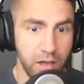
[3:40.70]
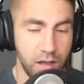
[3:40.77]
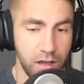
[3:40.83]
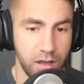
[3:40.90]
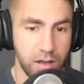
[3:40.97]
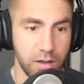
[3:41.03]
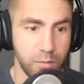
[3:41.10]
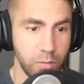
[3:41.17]

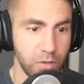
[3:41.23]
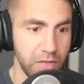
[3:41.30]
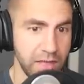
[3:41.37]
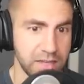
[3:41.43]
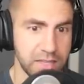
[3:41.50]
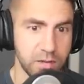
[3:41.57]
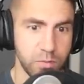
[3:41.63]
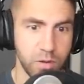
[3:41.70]
well,
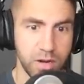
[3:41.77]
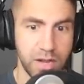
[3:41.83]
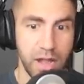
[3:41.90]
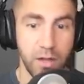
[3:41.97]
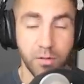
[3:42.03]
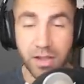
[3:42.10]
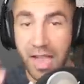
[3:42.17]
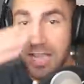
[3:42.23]
that didn't work
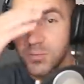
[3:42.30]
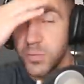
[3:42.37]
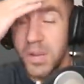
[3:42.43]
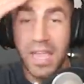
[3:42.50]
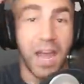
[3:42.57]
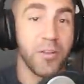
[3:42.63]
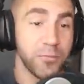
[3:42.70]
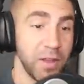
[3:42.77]
out. Guys, we
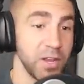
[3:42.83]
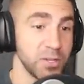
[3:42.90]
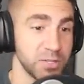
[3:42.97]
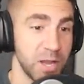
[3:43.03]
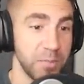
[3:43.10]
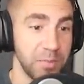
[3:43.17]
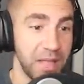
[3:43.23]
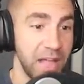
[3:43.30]
gotta figure
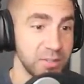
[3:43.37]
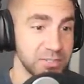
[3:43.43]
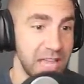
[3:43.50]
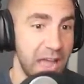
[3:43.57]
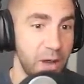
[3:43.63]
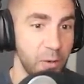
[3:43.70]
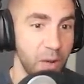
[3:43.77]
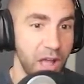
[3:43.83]
something else
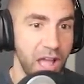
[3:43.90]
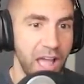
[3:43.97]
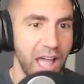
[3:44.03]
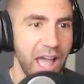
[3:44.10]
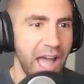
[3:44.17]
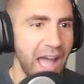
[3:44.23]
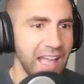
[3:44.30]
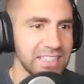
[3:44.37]
out.
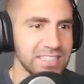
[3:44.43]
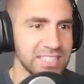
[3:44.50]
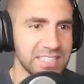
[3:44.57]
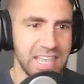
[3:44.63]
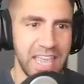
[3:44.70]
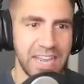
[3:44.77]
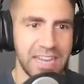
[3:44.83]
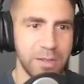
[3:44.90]
I just
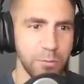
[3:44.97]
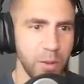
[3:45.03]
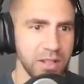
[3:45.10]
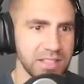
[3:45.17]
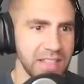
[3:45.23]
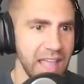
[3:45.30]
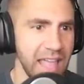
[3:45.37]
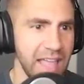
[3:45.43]
can't eat
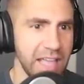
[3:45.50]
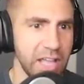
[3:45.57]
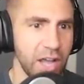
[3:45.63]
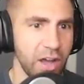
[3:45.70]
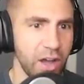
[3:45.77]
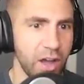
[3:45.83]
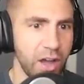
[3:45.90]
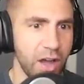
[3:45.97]
one thing.
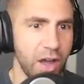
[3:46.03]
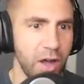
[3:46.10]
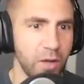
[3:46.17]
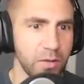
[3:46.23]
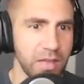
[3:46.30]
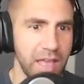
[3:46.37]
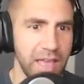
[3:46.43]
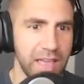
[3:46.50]

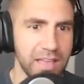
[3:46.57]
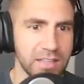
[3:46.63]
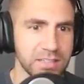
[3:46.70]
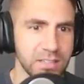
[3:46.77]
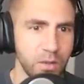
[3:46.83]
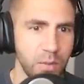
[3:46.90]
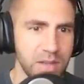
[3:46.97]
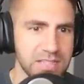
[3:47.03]
Okay,
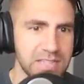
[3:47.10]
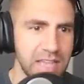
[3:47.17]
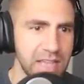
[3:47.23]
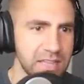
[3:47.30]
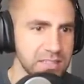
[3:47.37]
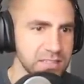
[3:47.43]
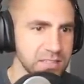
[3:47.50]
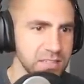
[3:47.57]
so what's
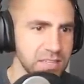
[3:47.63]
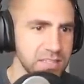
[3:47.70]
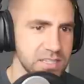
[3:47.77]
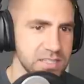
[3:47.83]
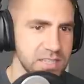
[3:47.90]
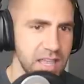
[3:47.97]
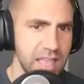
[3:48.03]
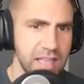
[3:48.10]
this? Is
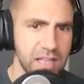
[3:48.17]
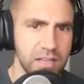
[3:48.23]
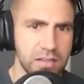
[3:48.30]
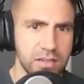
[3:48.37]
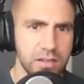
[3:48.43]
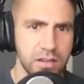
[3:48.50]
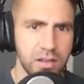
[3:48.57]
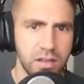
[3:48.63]
this like
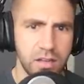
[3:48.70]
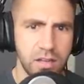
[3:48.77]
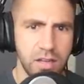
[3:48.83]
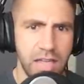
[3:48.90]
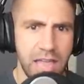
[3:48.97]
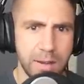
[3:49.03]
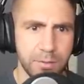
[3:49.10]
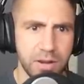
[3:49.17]

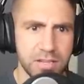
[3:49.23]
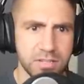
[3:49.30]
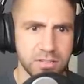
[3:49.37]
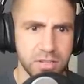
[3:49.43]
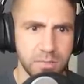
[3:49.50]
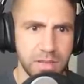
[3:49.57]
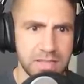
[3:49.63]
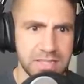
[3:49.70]
hammerheads or
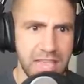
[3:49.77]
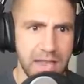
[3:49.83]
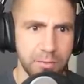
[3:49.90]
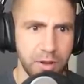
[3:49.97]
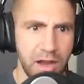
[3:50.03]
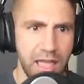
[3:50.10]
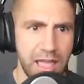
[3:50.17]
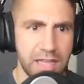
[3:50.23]
something? That's
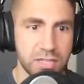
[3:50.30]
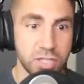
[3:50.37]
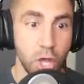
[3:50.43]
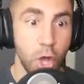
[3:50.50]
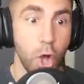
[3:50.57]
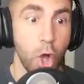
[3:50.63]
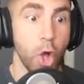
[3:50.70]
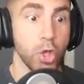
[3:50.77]
hammerheads.
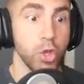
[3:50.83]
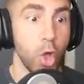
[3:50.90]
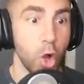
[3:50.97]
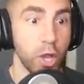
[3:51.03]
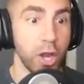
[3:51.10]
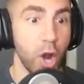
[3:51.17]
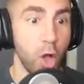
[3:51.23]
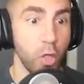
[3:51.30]

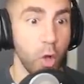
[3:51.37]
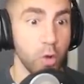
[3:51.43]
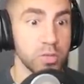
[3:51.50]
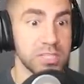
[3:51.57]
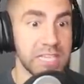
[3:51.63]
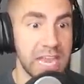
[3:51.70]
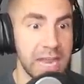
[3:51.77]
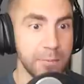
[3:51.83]
Look at all those
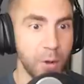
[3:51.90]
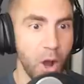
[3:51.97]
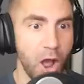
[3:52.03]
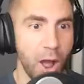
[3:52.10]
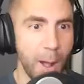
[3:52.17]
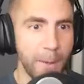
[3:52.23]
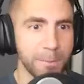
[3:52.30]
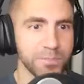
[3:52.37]

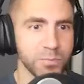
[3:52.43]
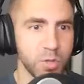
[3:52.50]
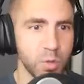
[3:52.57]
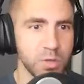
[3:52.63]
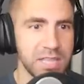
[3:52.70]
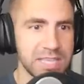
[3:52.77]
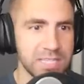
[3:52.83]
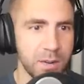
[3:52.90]
zebra.
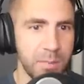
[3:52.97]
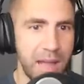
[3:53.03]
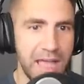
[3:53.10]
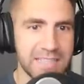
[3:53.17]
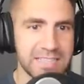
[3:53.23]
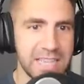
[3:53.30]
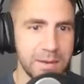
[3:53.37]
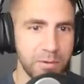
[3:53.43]
Dude, these are
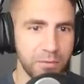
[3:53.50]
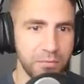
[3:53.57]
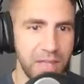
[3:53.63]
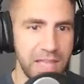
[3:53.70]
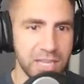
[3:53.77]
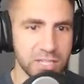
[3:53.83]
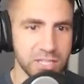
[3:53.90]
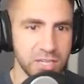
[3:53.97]
my zebra
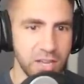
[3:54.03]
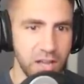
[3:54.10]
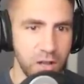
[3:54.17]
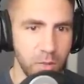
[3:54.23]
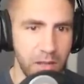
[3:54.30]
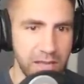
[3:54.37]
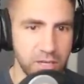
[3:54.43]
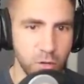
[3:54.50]
fish.
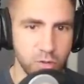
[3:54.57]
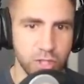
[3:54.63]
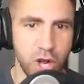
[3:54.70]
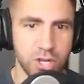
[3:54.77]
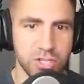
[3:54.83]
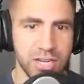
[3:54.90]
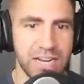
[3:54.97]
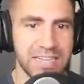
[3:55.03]
Okay, no
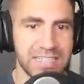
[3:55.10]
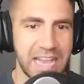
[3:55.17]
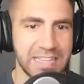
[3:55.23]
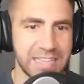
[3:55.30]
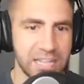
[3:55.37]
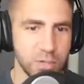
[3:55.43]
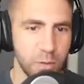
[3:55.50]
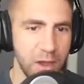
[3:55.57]
sharks are gonna take
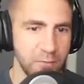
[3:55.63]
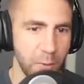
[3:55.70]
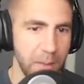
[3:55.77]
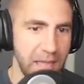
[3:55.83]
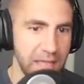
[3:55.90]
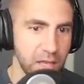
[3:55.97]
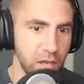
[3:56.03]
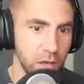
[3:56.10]
these away from
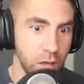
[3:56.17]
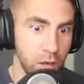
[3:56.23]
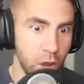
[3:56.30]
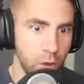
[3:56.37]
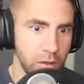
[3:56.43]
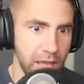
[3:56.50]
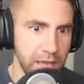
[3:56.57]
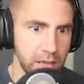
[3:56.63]
me.
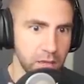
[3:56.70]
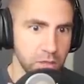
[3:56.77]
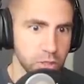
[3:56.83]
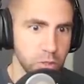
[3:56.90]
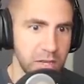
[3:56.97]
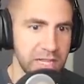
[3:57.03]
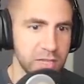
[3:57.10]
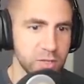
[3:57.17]
Okay,
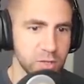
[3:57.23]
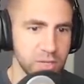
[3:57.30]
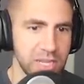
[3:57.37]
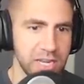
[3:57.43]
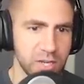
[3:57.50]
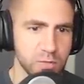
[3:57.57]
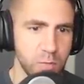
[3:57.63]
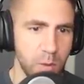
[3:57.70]
dude, he
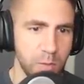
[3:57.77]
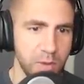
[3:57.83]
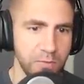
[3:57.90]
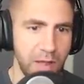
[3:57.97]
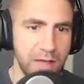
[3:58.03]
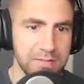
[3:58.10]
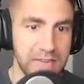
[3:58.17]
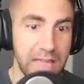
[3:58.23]
does
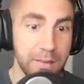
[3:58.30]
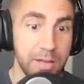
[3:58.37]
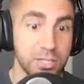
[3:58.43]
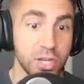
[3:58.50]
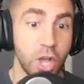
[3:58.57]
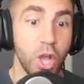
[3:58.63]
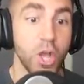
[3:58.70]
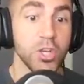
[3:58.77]
1.5
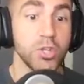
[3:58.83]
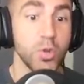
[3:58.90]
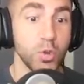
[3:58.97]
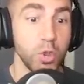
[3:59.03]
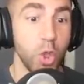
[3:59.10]
damage. Dude,